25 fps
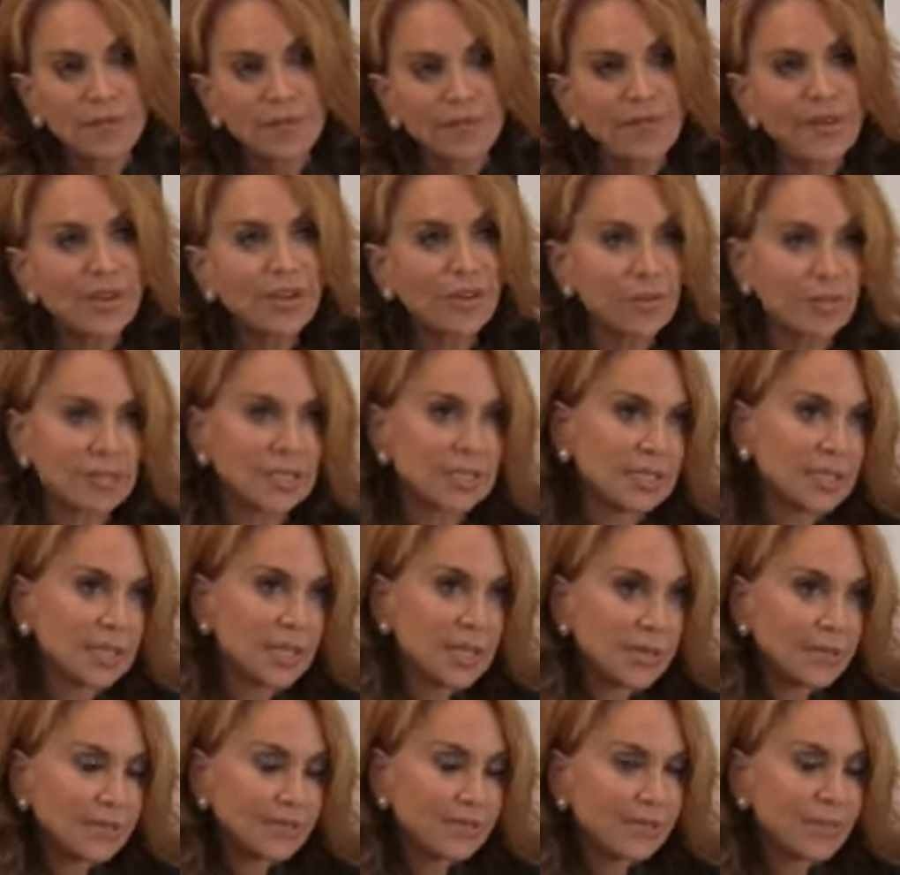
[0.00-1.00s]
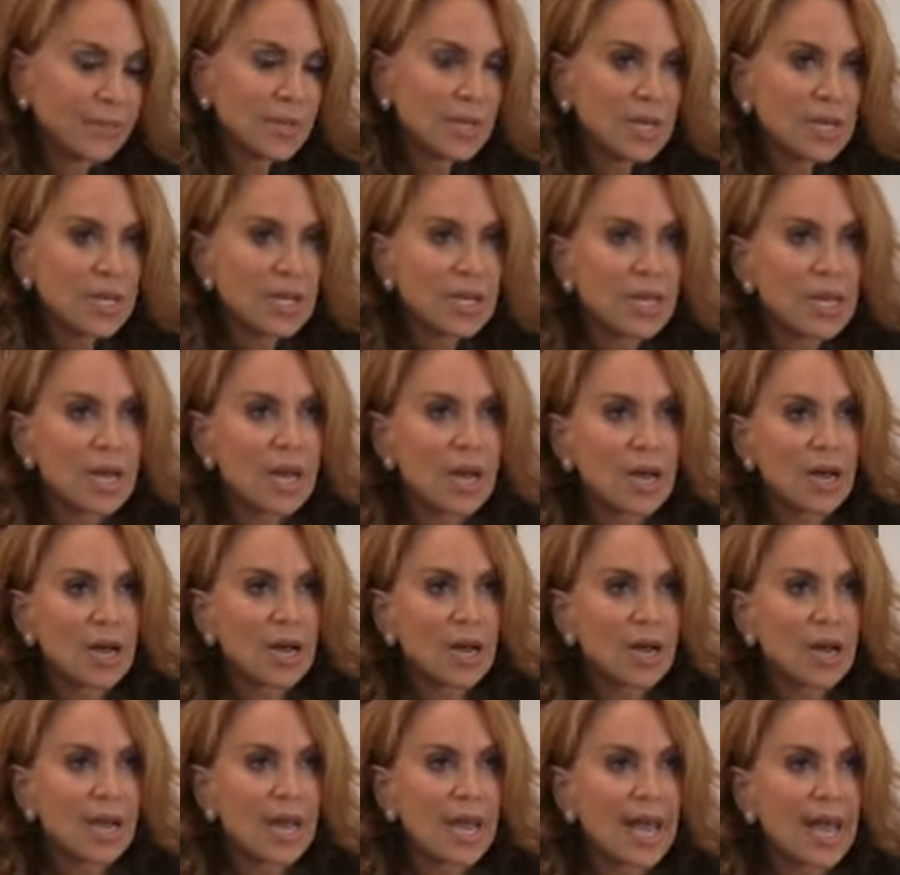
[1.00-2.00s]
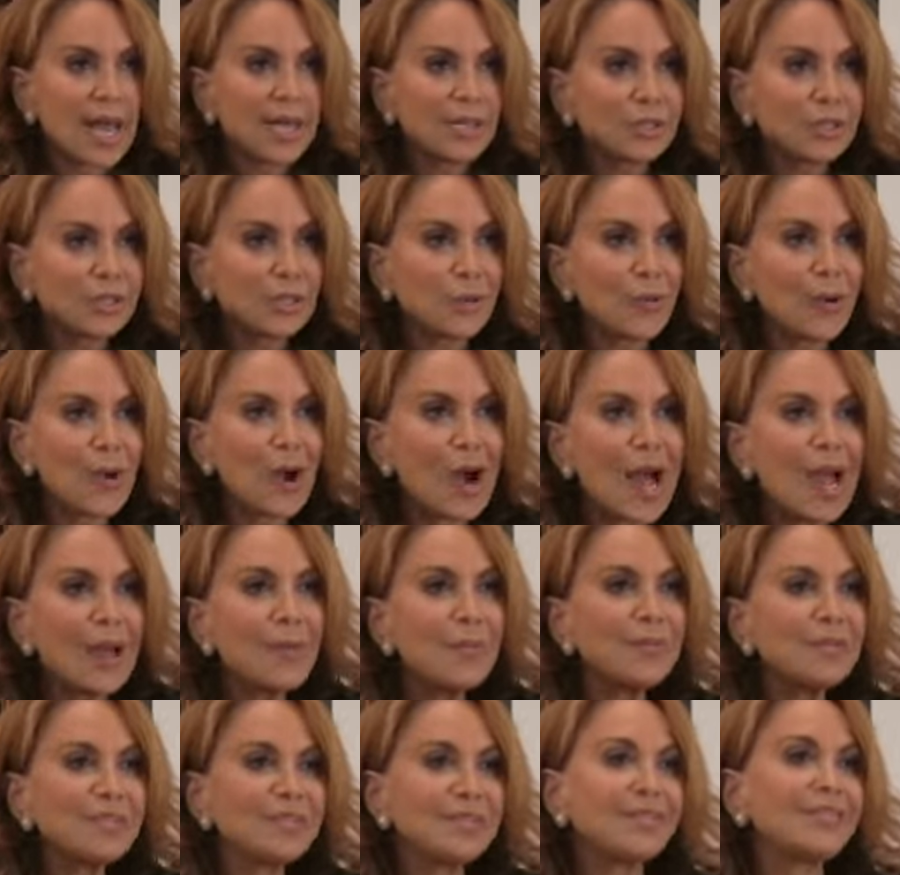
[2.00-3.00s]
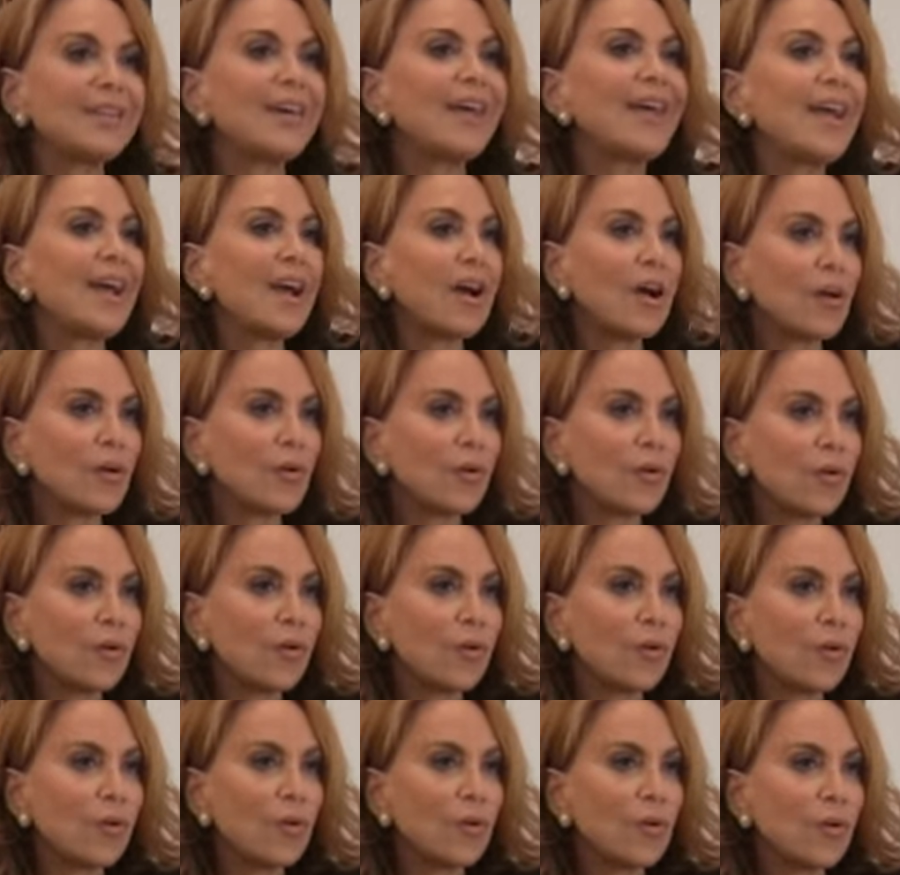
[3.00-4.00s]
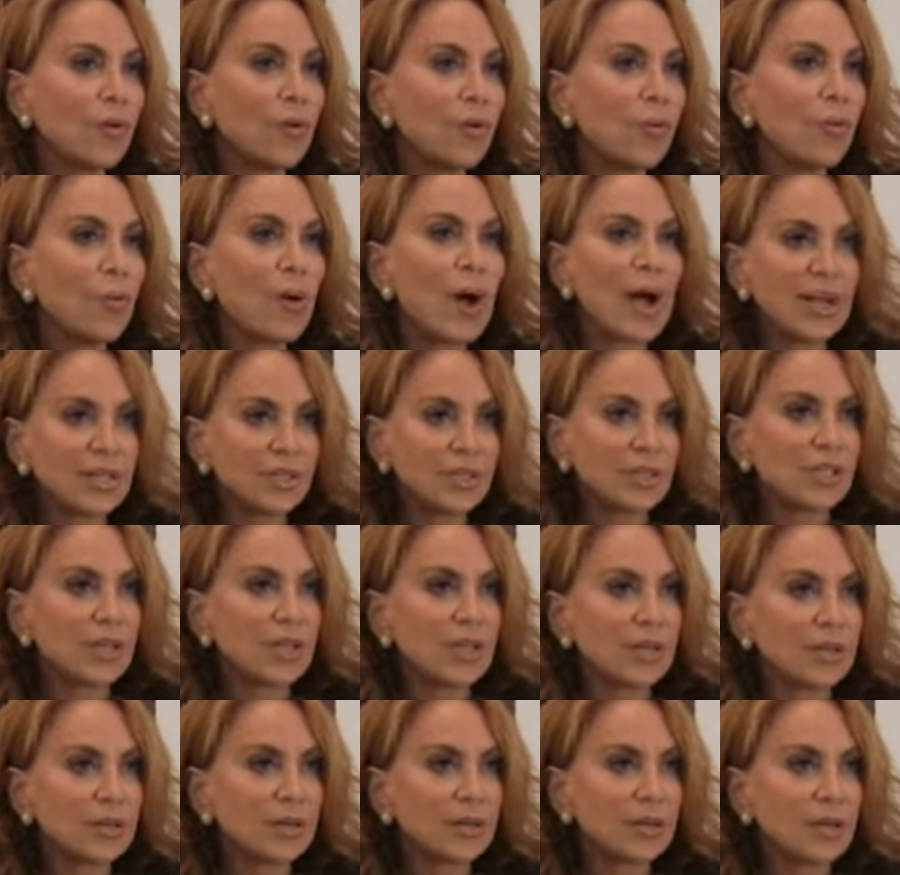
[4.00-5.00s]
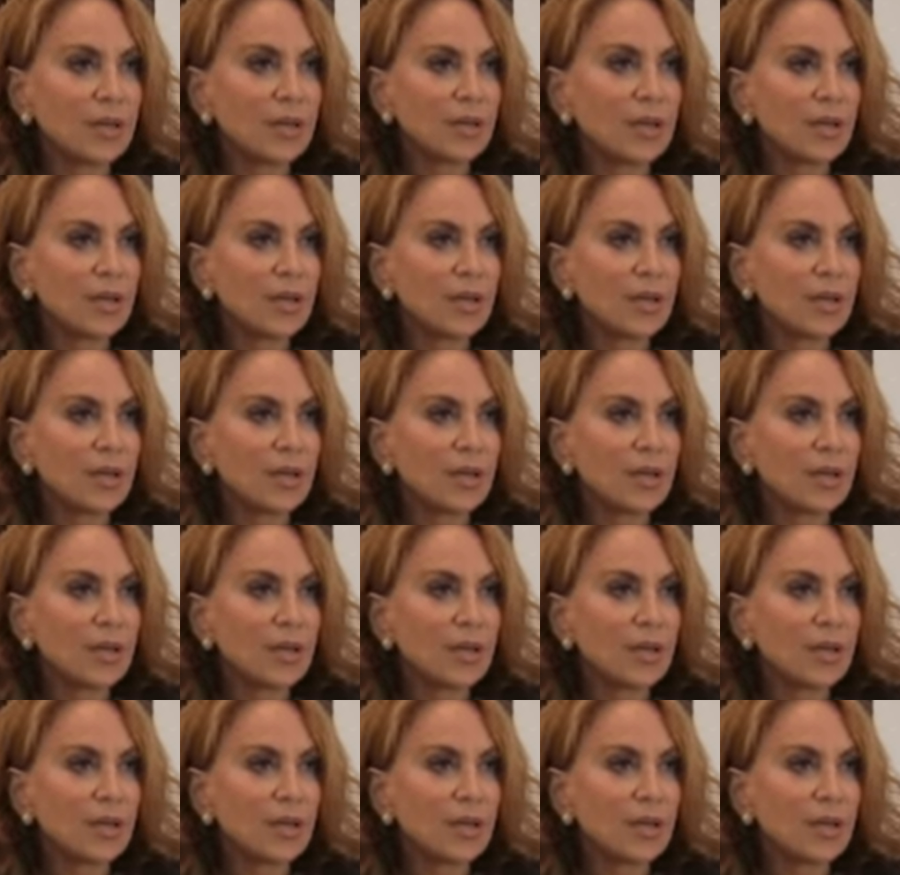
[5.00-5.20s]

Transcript: vigorously. And so I was there watching